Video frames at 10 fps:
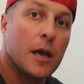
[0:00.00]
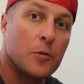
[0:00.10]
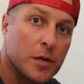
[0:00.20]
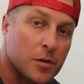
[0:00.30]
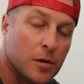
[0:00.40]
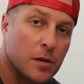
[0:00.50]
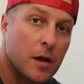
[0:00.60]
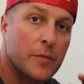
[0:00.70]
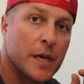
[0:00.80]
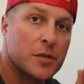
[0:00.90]
And when you turn it
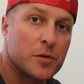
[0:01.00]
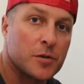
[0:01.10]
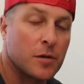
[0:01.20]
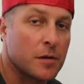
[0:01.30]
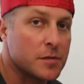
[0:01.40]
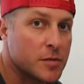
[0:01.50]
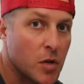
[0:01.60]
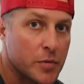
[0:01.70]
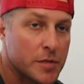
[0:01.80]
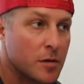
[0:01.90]
on, make sure you turn it on
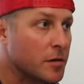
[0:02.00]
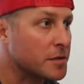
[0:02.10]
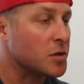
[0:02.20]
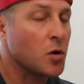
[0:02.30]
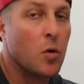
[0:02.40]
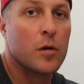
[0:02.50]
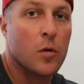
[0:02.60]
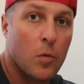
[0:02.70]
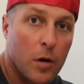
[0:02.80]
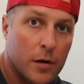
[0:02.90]
super slow because you don't
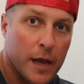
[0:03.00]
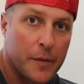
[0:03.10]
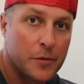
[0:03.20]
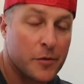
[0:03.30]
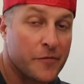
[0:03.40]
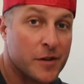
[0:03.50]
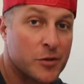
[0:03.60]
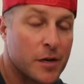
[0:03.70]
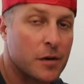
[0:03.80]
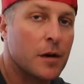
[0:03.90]
wanna water hammer the
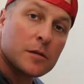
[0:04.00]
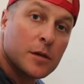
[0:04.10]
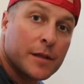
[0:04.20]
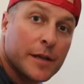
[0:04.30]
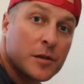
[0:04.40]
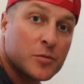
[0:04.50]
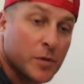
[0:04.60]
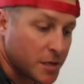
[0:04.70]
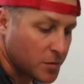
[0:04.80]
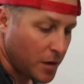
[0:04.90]
refrigerator. So luckily our
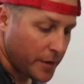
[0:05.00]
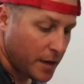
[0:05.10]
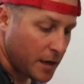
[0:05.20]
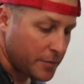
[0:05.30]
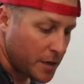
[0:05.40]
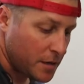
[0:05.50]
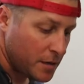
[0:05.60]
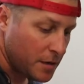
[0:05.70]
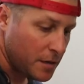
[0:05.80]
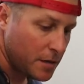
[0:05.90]
switch is right behind me
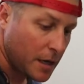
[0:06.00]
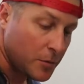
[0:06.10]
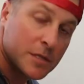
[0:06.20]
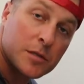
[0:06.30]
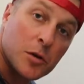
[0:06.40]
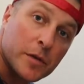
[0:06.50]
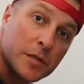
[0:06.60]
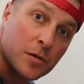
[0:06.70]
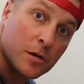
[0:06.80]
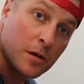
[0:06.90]
and I will slowly
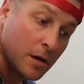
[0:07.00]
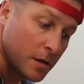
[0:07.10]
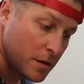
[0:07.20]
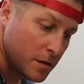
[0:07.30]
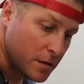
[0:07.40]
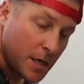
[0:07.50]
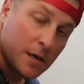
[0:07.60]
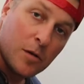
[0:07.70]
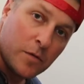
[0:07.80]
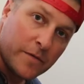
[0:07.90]
turn it on
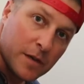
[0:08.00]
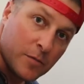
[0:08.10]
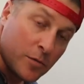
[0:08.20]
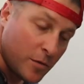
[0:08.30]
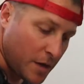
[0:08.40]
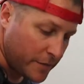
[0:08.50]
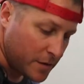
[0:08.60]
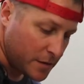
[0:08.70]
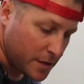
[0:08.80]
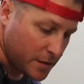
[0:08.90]
and hopefully we won't have
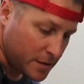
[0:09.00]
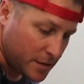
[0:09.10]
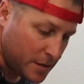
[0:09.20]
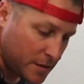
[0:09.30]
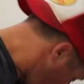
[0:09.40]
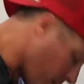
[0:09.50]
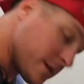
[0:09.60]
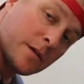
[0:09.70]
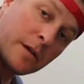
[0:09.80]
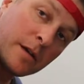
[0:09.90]
any leaks. All
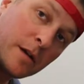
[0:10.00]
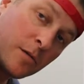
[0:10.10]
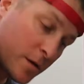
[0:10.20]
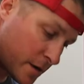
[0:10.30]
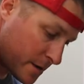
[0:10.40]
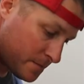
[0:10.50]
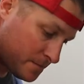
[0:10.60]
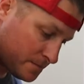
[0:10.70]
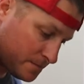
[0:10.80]
right, so I hear it running.